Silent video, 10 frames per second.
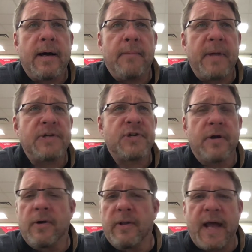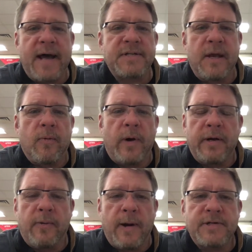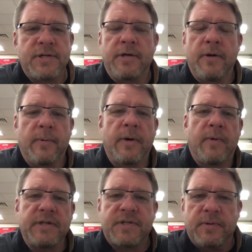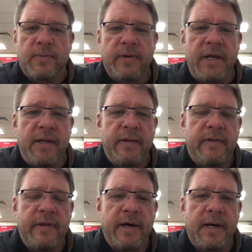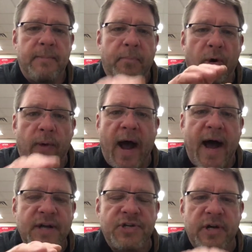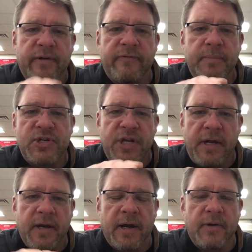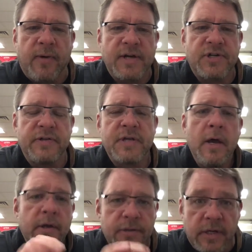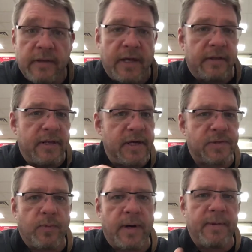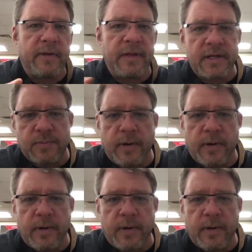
Make sure you're only asking one question. No one wants to read the barrage of machine gun questions. Do you think this? What about this?